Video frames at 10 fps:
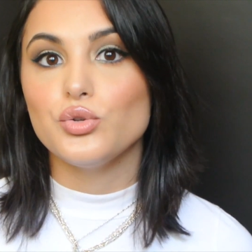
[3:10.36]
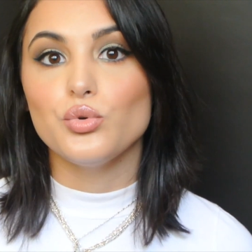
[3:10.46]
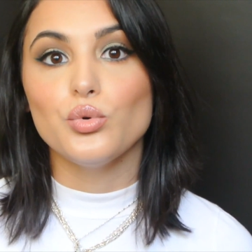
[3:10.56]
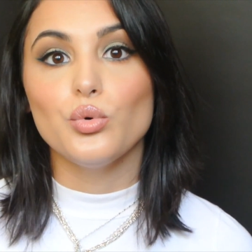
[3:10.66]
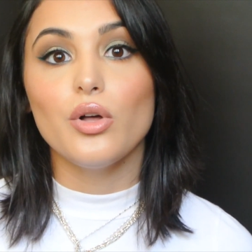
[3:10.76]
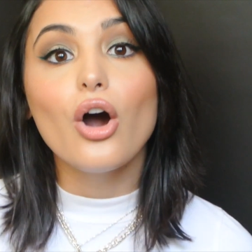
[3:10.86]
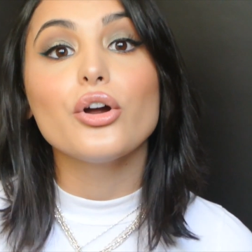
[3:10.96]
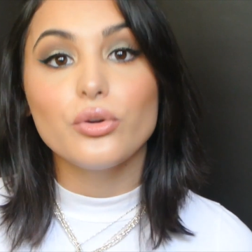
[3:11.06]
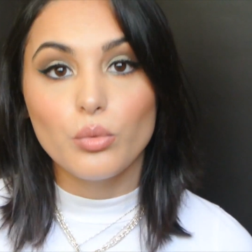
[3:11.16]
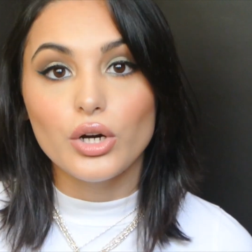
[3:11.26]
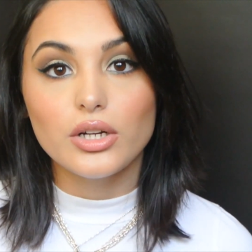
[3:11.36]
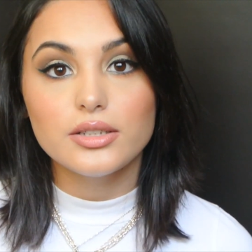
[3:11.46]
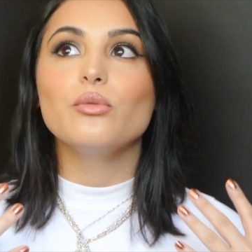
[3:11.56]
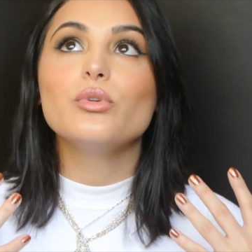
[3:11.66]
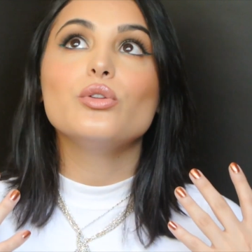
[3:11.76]
to hard work.
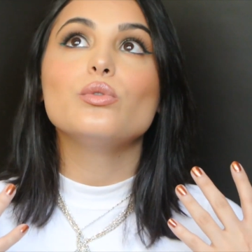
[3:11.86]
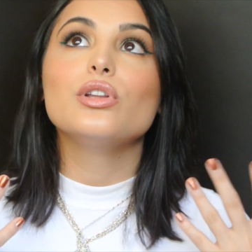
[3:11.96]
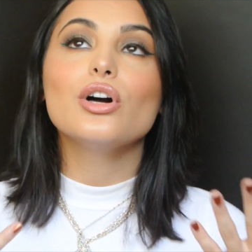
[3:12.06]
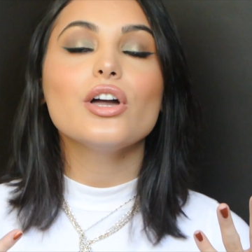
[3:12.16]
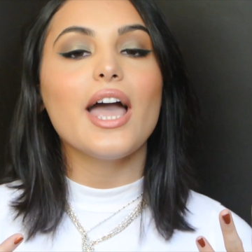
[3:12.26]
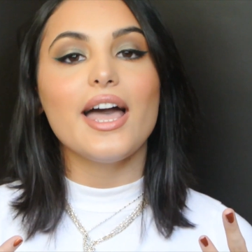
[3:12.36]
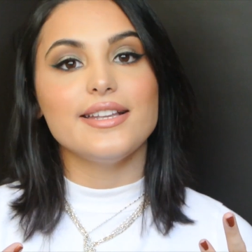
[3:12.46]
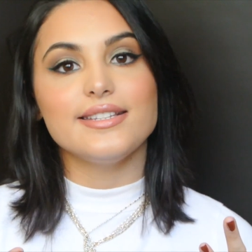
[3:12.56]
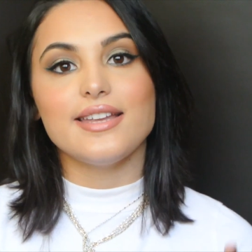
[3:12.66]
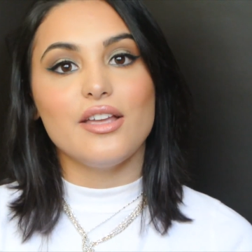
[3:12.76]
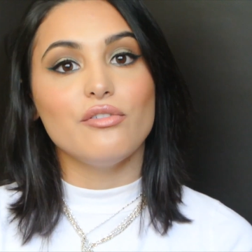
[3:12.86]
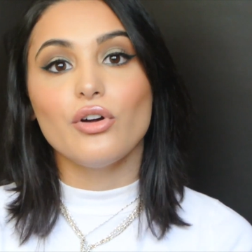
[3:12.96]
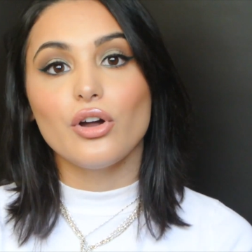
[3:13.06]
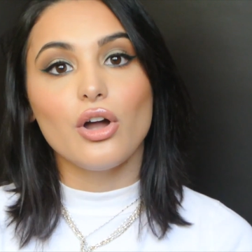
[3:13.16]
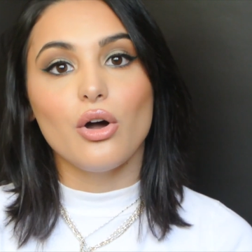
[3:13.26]
When you look at a
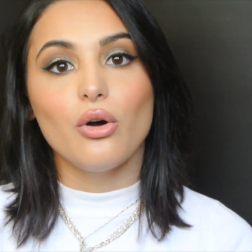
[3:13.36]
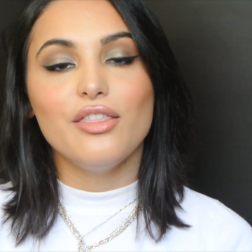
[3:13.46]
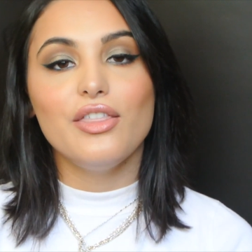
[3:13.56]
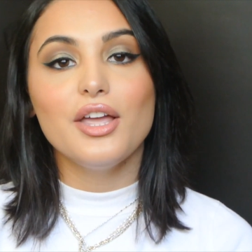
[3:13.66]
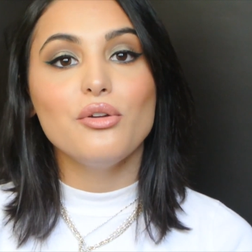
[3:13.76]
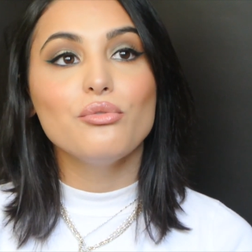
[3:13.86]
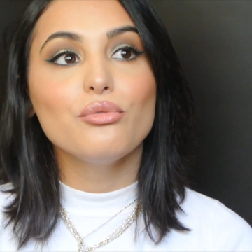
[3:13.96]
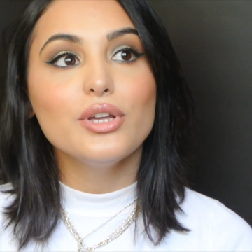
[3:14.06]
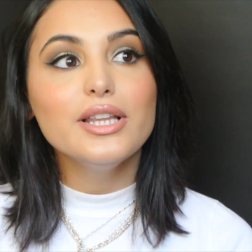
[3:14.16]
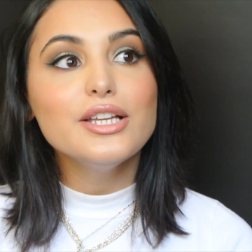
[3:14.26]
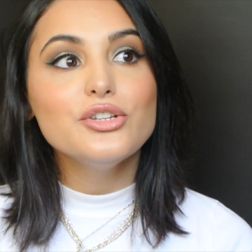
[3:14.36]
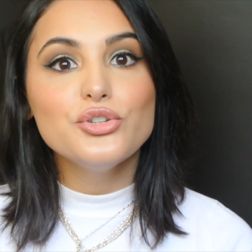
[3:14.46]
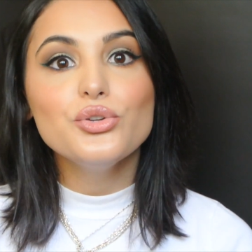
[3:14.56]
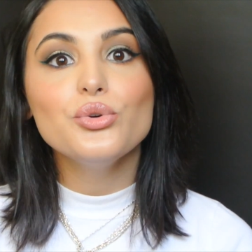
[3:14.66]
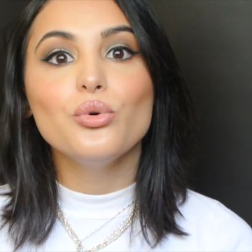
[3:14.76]
Virgo, they really
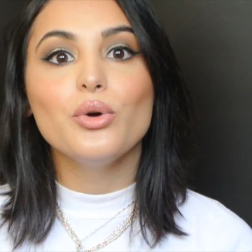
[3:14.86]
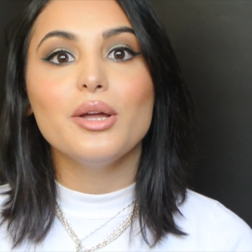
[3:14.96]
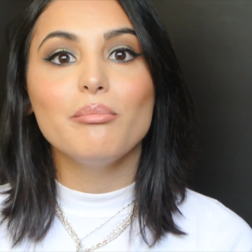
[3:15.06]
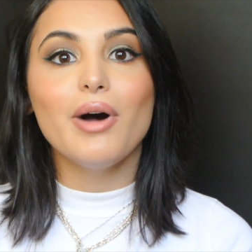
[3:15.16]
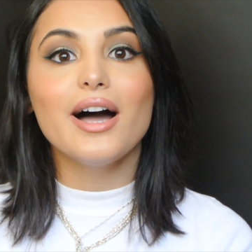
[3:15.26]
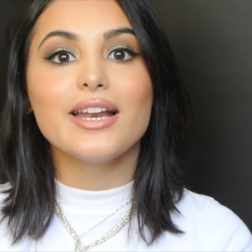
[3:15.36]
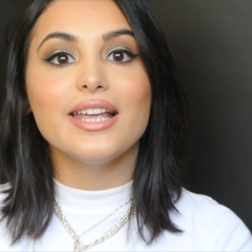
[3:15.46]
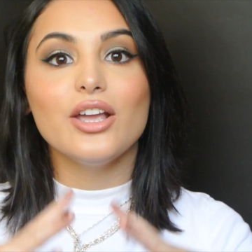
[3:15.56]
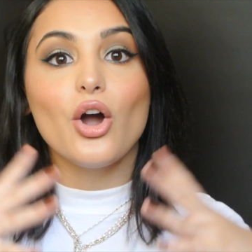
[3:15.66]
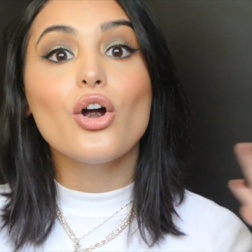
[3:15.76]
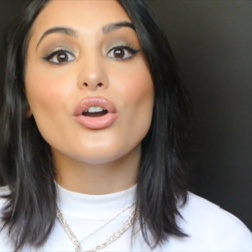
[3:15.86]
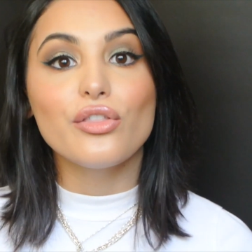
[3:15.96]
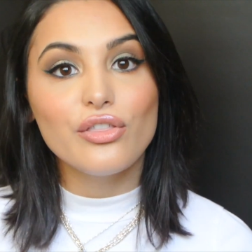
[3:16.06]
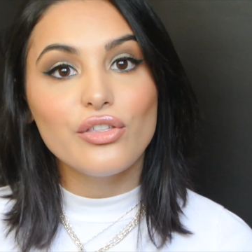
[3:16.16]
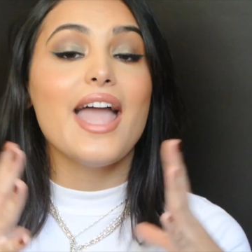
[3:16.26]
do embody
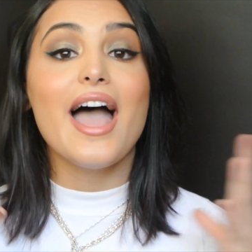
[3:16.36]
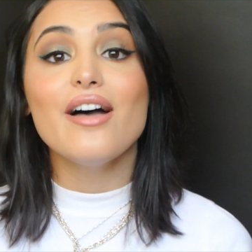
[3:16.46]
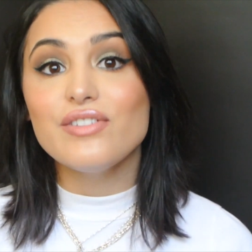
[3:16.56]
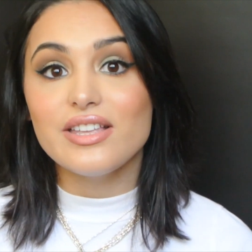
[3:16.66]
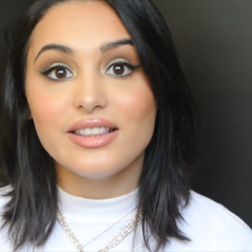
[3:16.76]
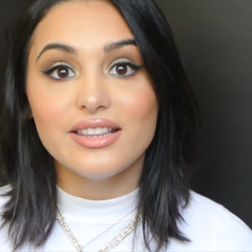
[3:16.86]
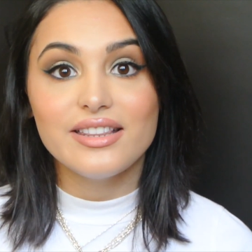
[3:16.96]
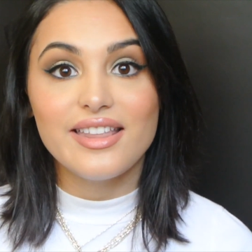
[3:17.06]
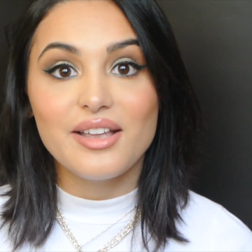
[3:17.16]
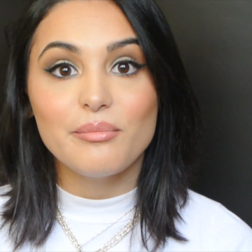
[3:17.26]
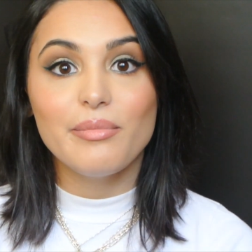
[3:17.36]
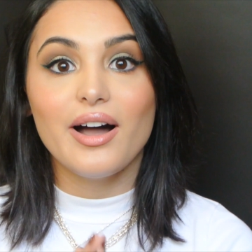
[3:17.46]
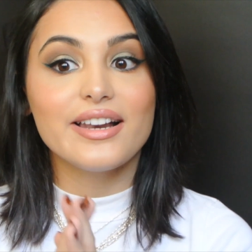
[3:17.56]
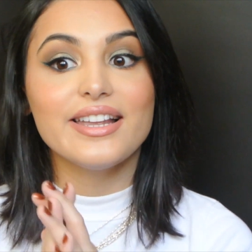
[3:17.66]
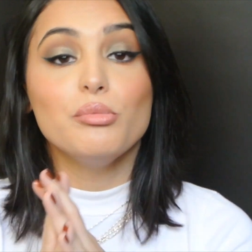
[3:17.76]
earth, heaven, they
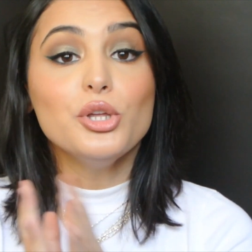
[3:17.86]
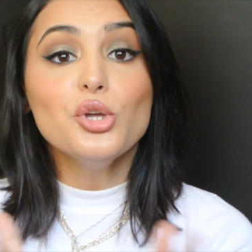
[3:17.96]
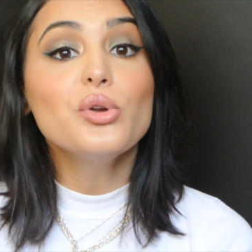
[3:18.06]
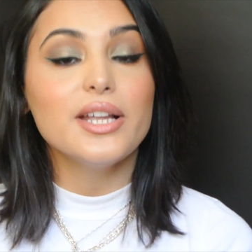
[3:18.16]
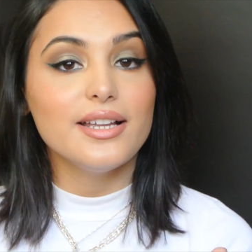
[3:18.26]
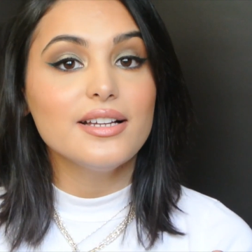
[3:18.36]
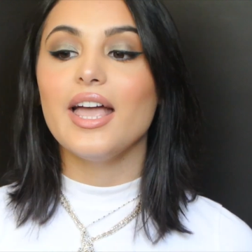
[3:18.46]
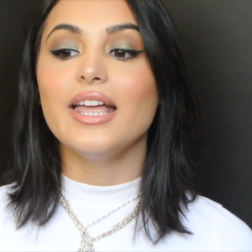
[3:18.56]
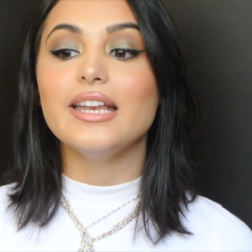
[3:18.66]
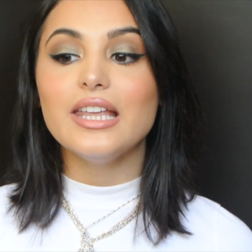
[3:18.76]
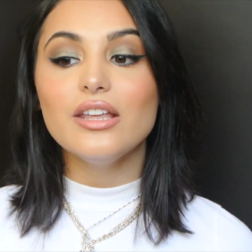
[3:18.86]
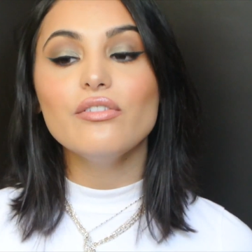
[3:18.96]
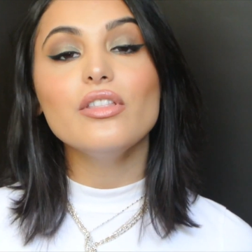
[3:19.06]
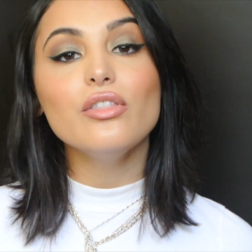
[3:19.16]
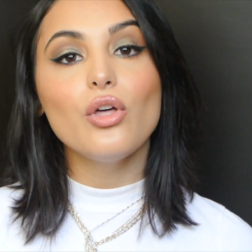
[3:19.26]
embody beauty. And
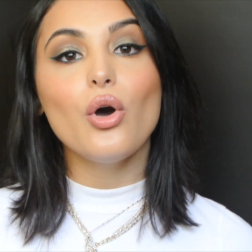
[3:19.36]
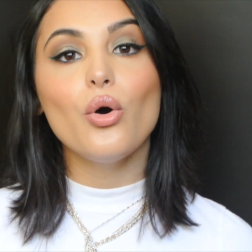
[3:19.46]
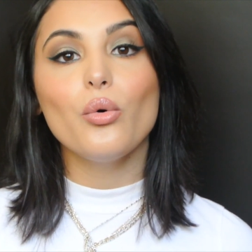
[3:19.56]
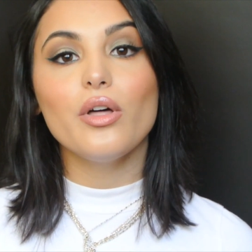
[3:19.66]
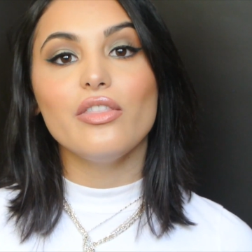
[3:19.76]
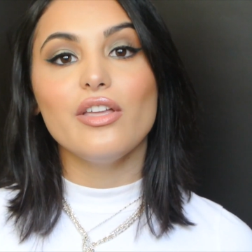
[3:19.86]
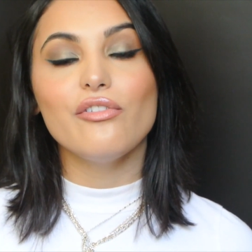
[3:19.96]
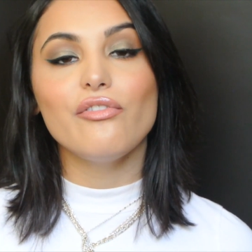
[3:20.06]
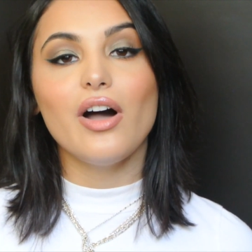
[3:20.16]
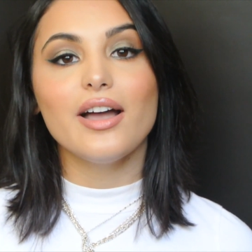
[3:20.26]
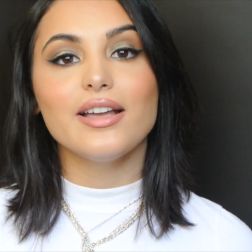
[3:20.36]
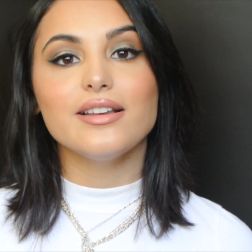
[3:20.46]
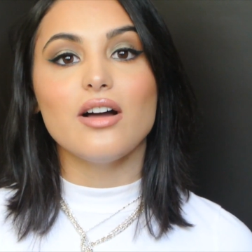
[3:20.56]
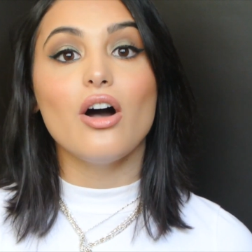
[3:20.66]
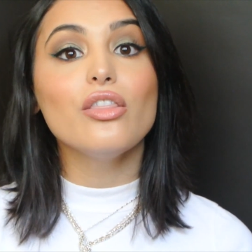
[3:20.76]
even though they
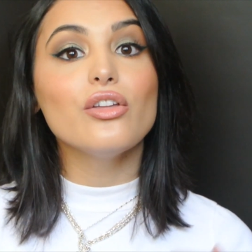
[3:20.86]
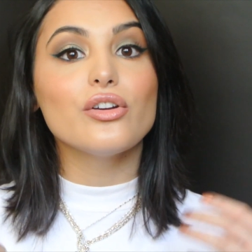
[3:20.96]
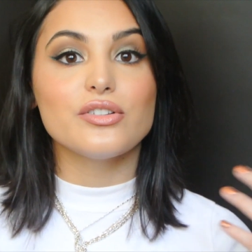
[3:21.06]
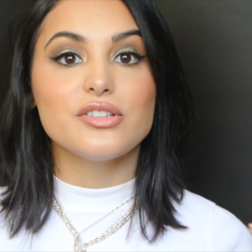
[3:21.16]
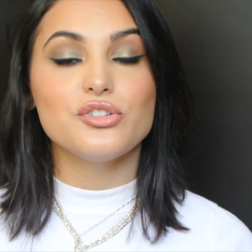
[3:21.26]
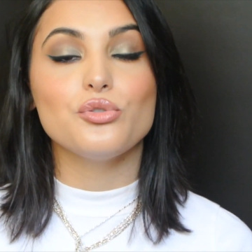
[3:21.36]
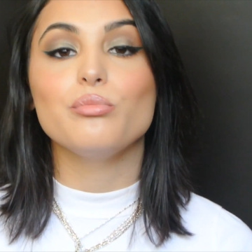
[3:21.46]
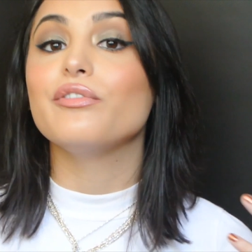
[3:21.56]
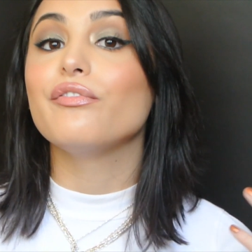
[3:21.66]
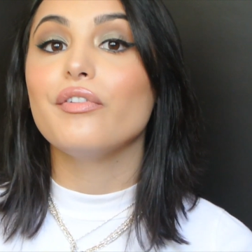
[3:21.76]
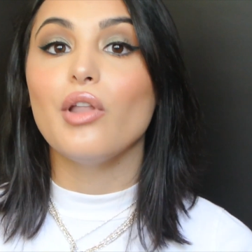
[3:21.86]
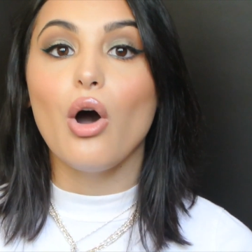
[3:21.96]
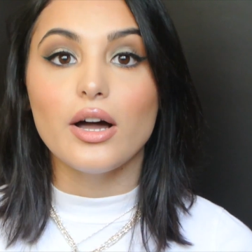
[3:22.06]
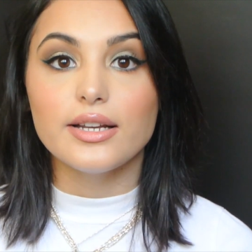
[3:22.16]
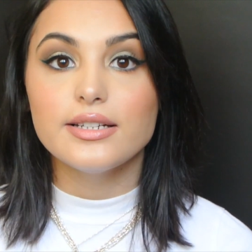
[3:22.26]
find others to be
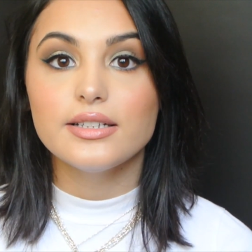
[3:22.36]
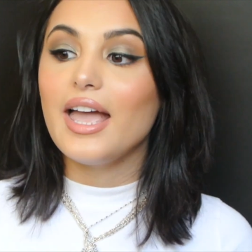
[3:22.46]
flawed,